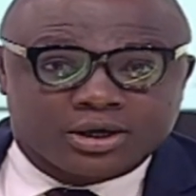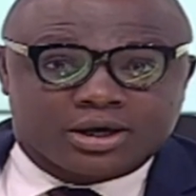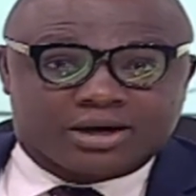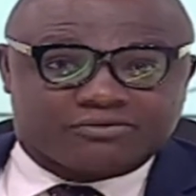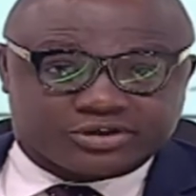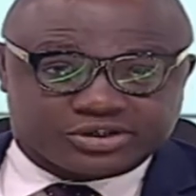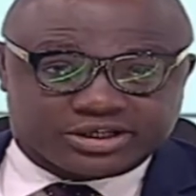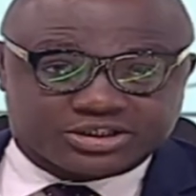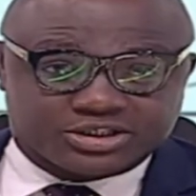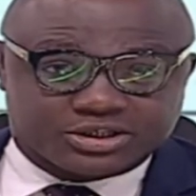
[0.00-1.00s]
uh,
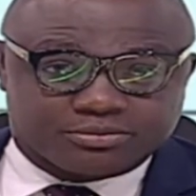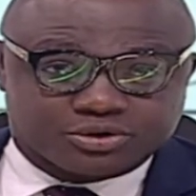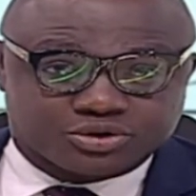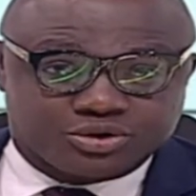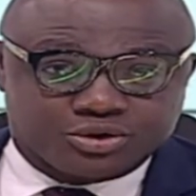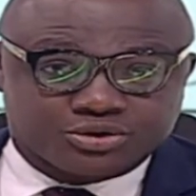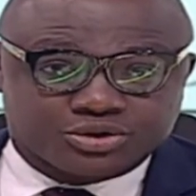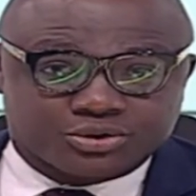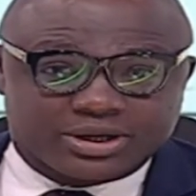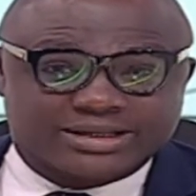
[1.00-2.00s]
vigilantism was due
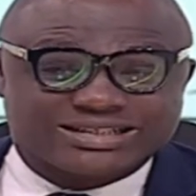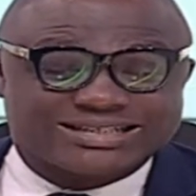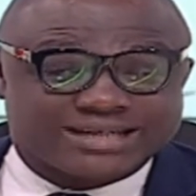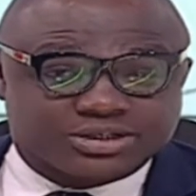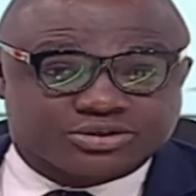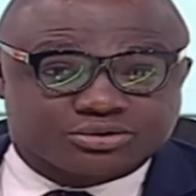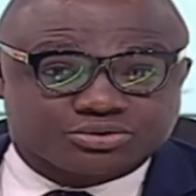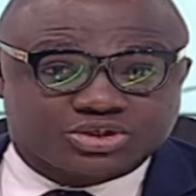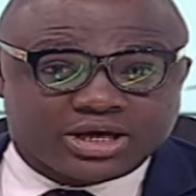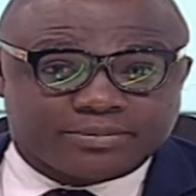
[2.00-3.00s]
to its national
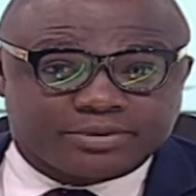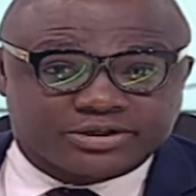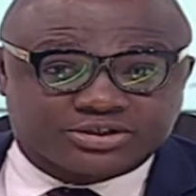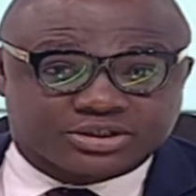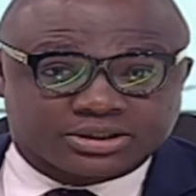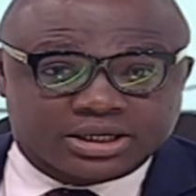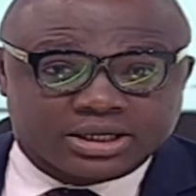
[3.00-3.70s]
chairperson,